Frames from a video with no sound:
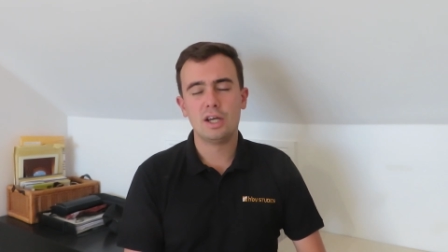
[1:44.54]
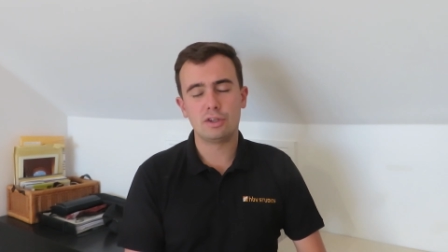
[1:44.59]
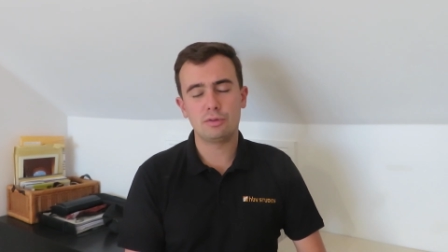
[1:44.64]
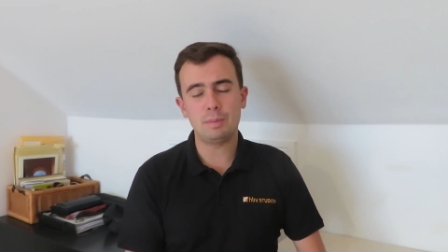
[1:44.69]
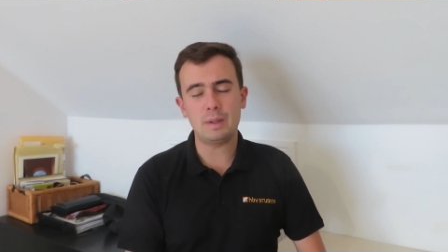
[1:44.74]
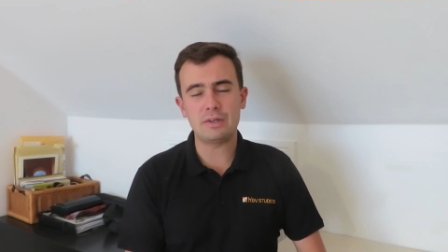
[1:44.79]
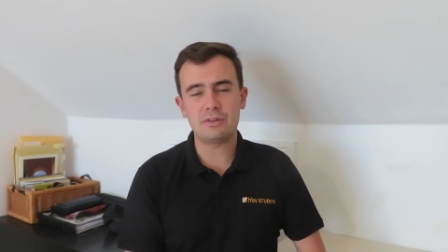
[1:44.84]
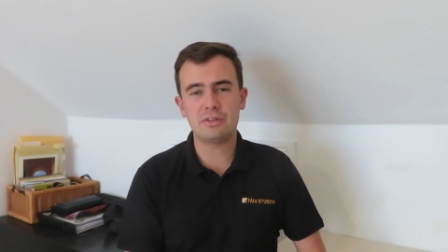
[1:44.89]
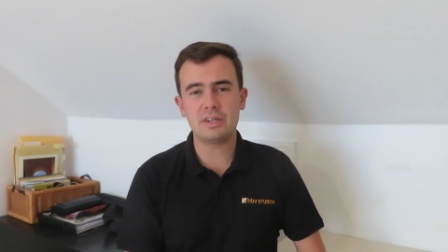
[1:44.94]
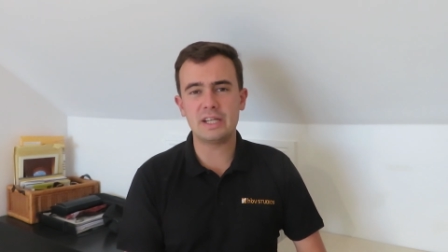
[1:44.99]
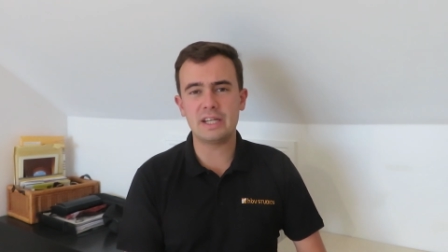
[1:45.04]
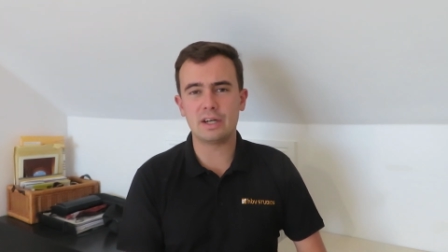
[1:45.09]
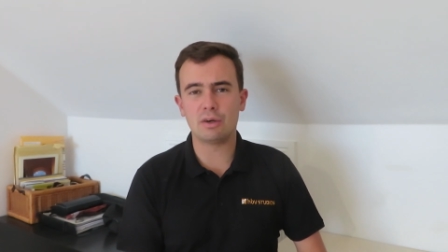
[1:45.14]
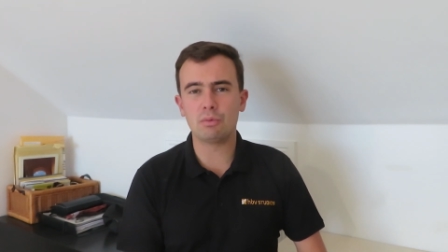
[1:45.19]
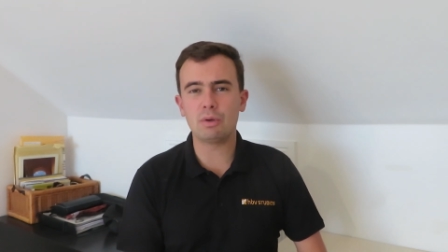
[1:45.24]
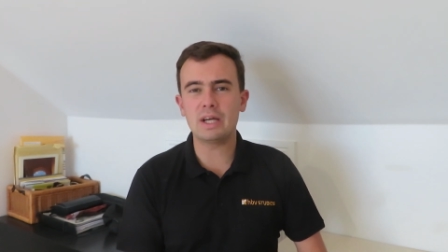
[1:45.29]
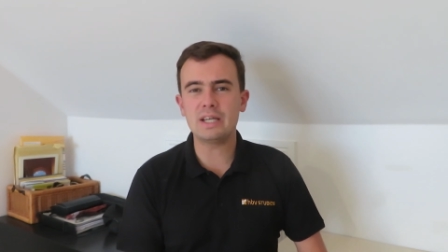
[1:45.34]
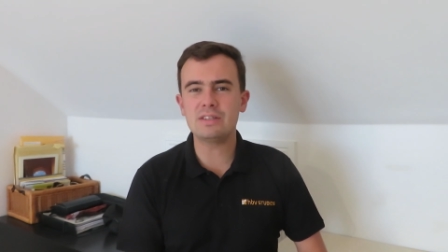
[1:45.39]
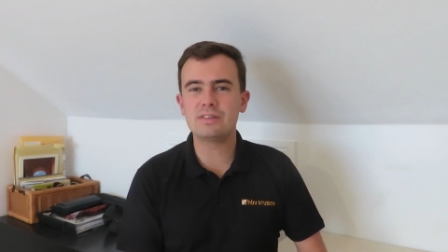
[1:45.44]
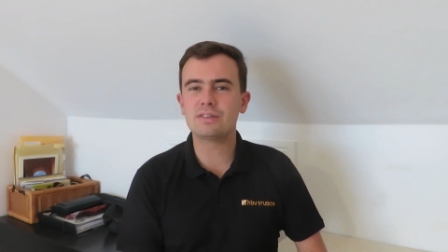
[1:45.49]
especially in a
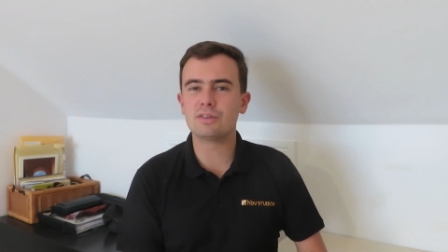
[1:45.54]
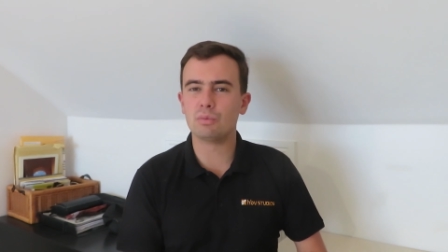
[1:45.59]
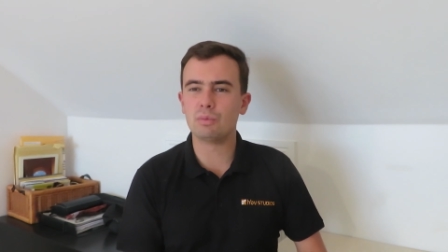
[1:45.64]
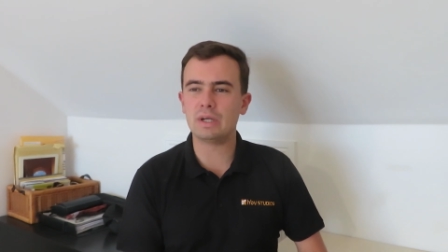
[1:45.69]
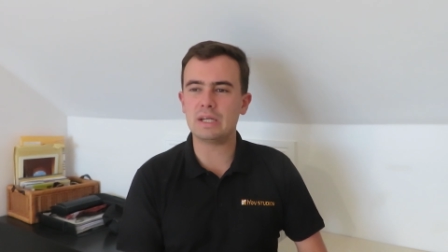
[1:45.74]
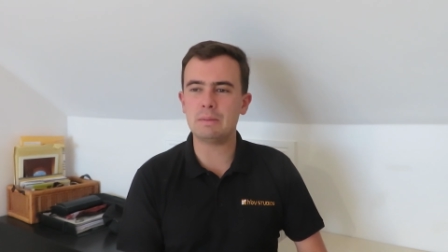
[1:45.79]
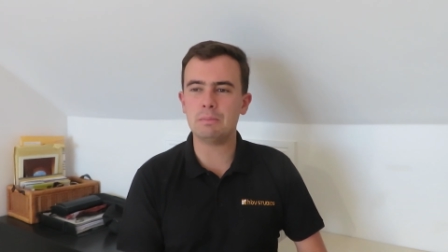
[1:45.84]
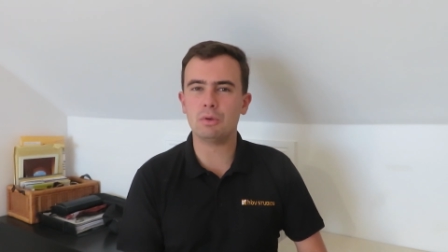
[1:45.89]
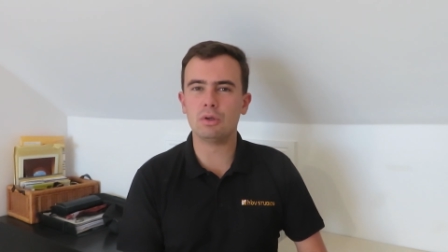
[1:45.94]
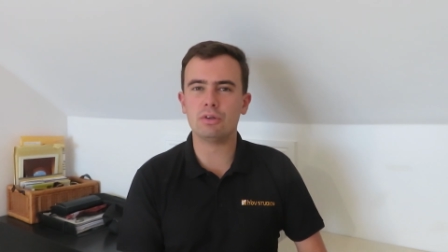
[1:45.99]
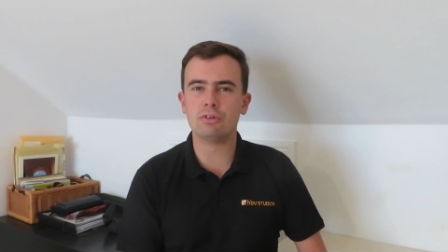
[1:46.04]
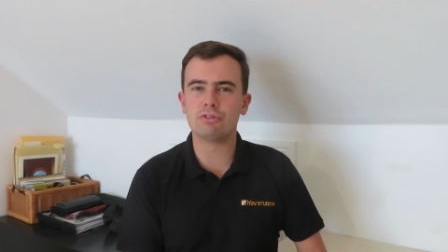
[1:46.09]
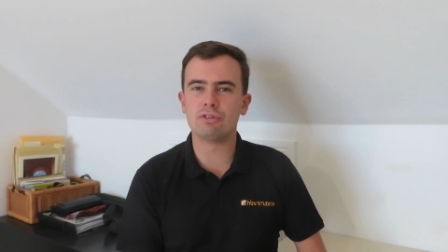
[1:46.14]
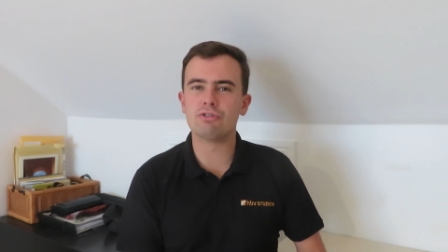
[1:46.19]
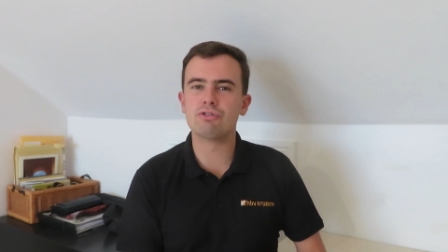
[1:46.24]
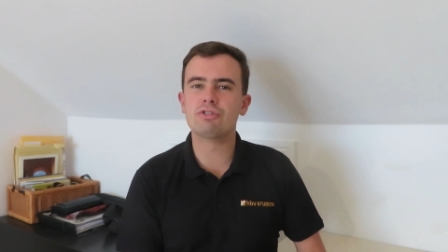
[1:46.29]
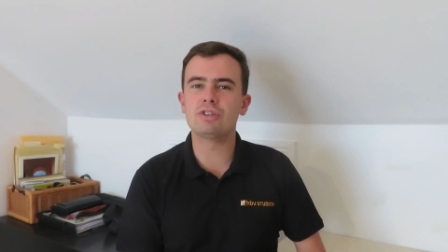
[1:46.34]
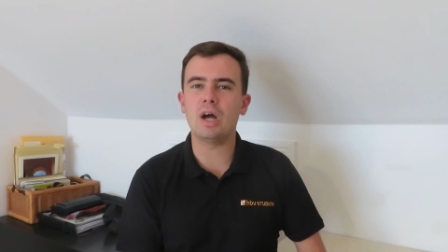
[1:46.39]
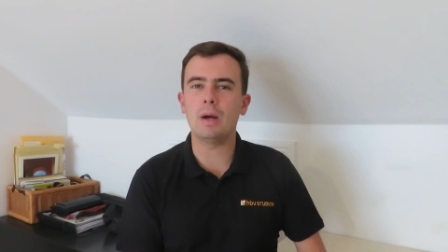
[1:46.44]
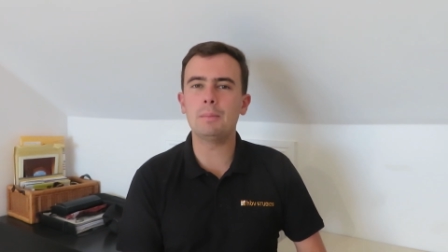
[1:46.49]
race that Willie Mullins
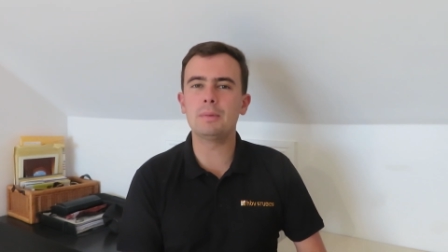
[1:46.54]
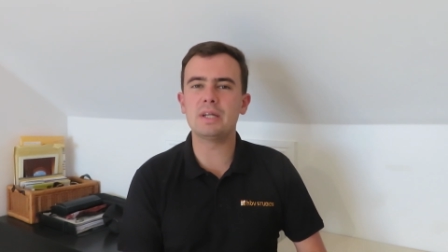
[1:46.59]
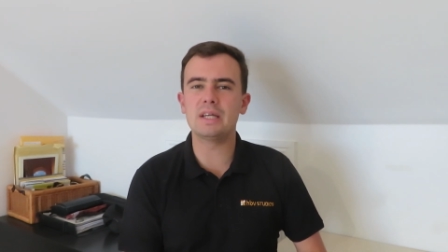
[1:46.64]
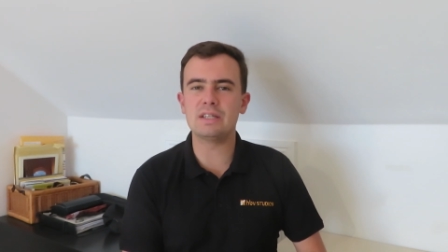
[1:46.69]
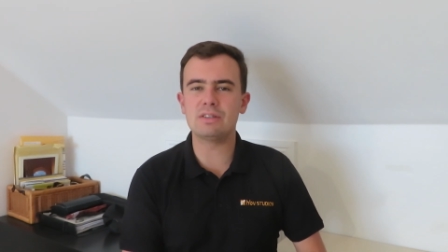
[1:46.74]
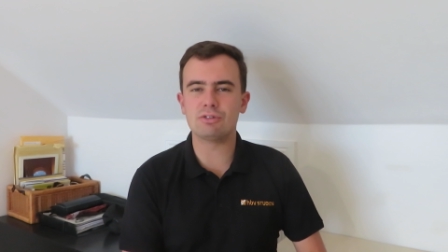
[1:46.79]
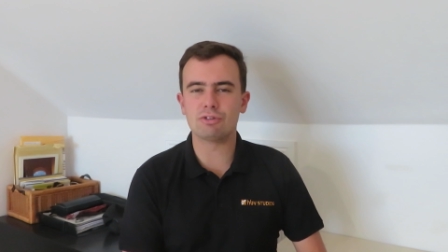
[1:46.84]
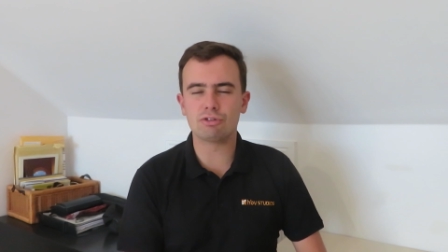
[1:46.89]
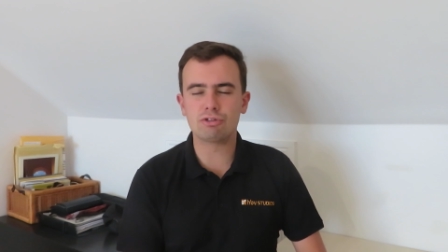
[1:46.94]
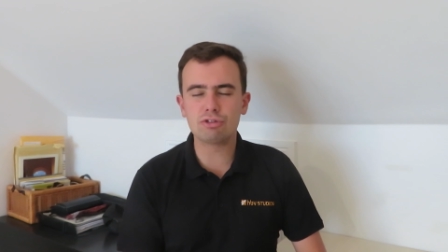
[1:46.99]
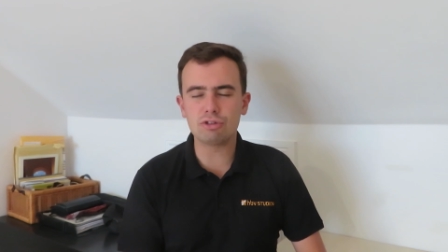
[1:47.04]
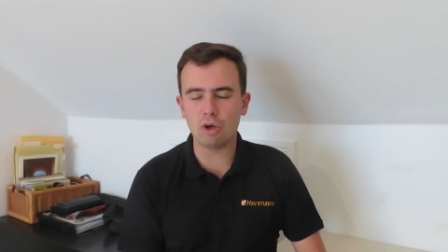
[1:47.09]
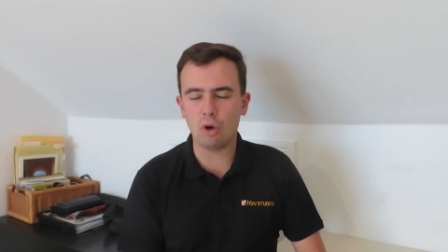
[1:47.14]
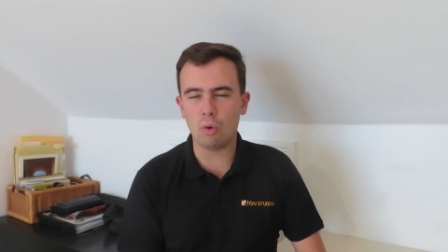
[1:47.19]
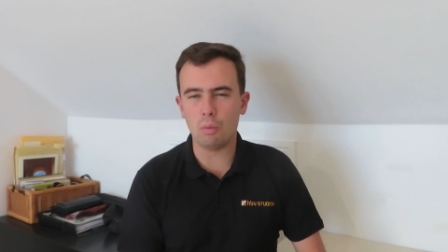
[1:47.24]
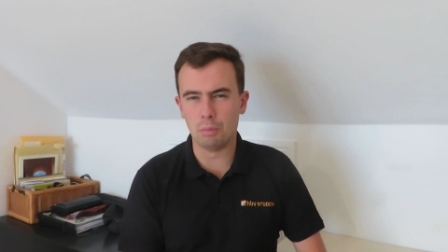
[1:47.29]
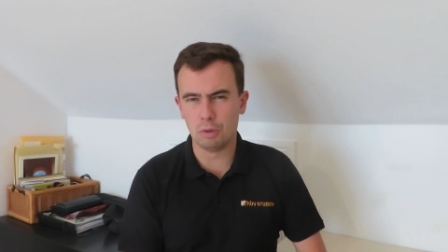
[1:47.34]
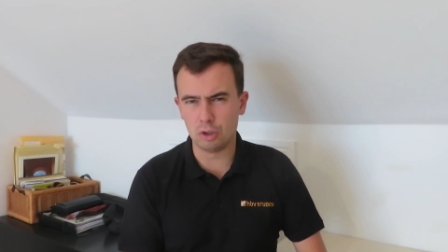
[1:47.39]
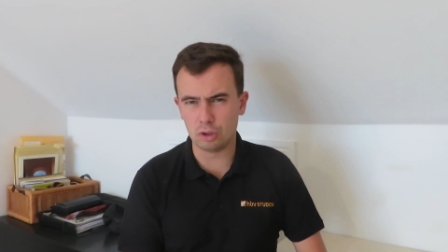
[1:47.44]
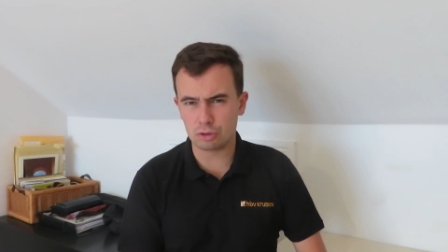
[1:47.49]
has dominated
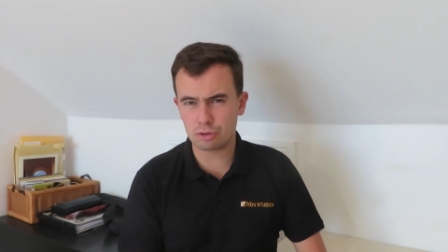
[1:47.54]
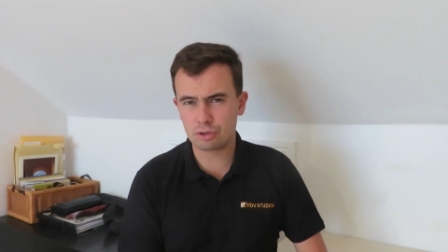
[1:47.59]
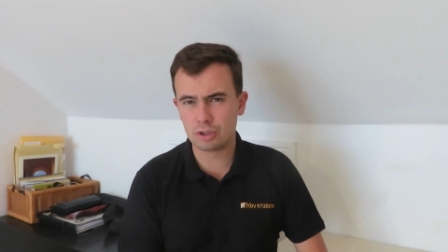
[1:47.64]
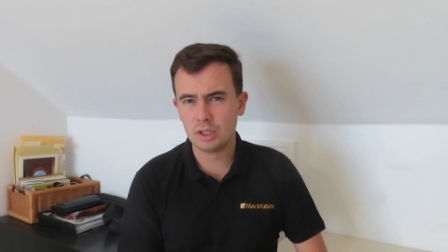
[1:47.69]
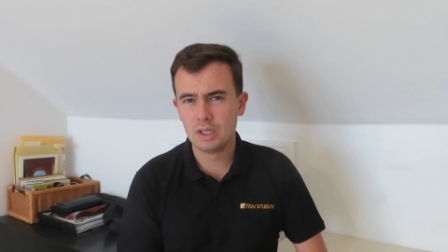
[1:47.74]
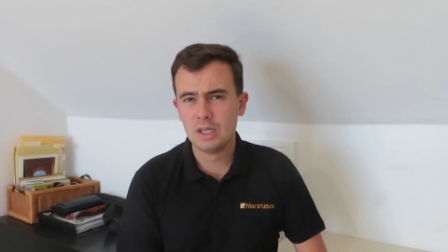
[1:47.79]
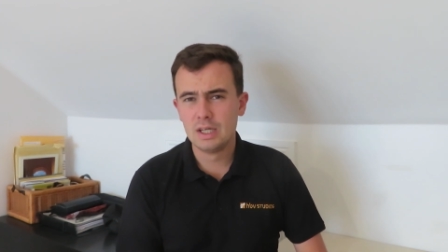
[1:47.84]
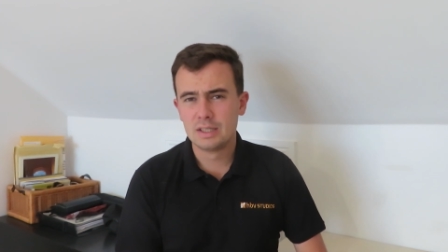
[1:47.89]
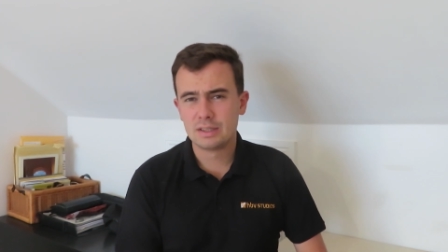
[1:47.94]
so much,